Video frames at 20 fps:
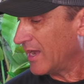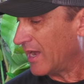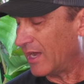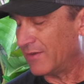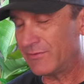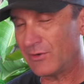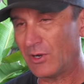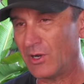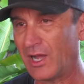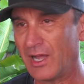
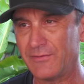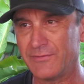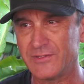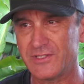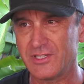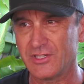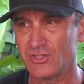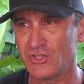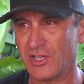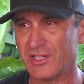I've, I've
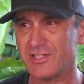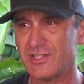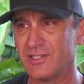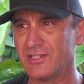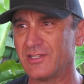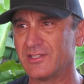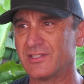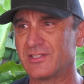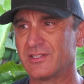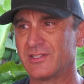suggested
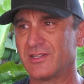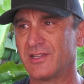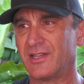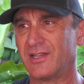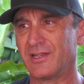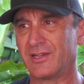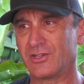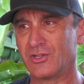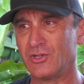this uh,